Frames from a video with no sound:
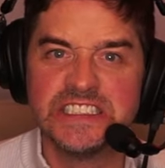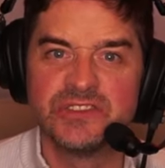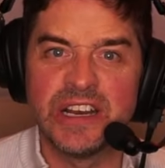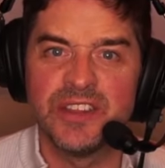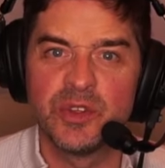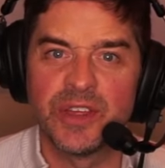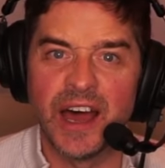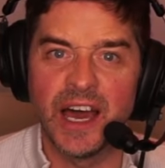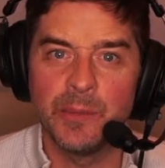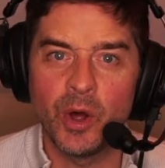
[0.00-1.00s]
Right through the
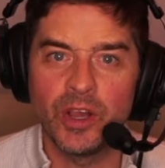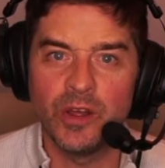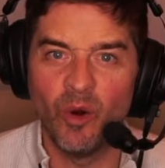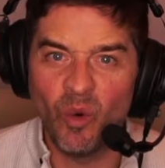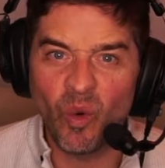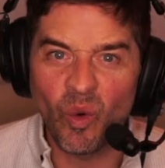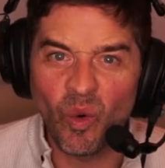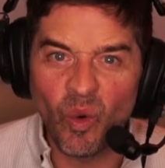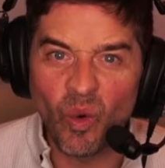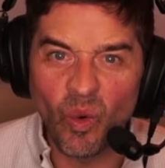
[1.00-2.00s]
eyeball.
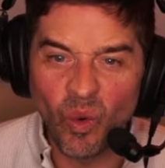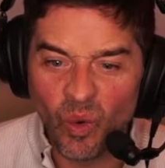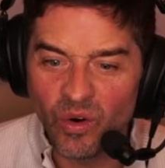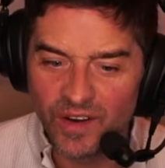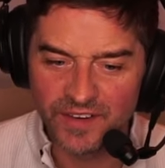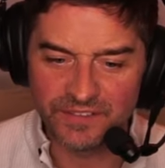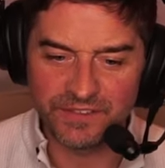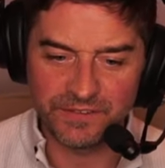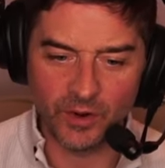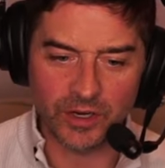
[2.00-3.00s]

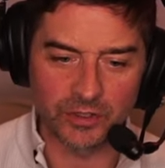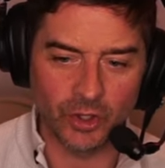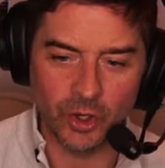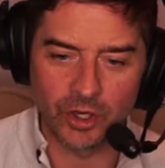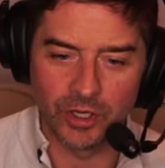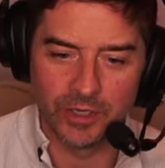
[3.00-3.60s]
Fuck a duck.